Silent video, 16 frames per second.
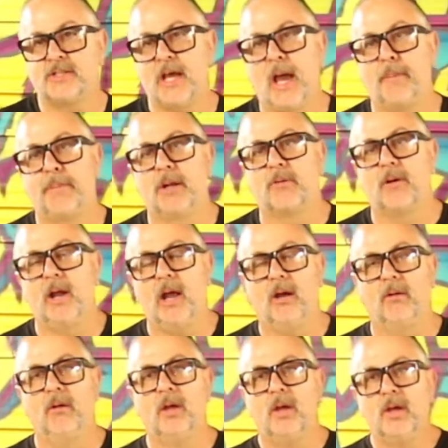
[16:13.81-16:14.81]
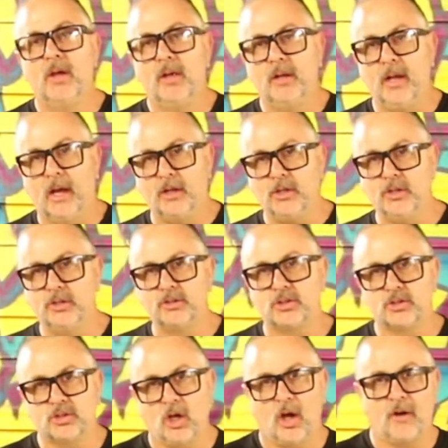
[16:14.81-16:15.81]
tap it around. Now use a
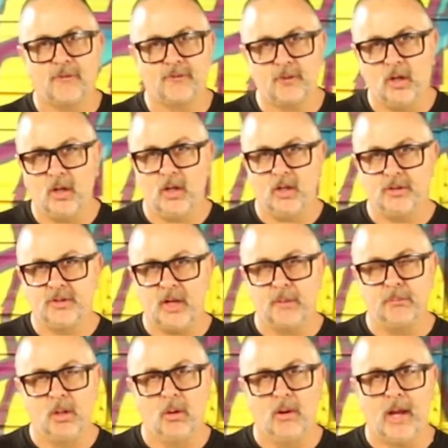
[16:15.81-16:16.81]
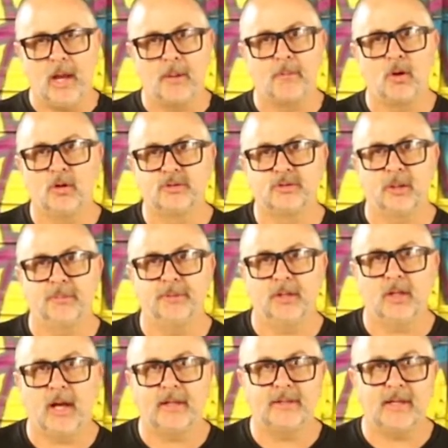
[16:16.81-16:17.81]
soft dead blow hammer or something
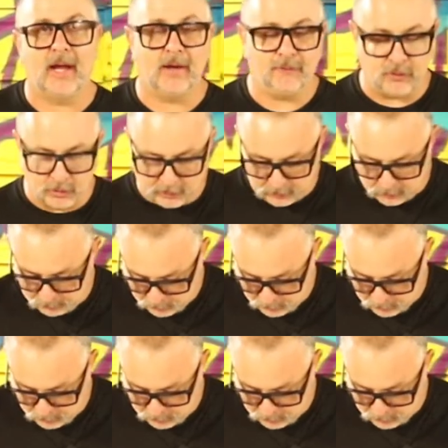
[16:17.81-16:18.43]
like that if you need to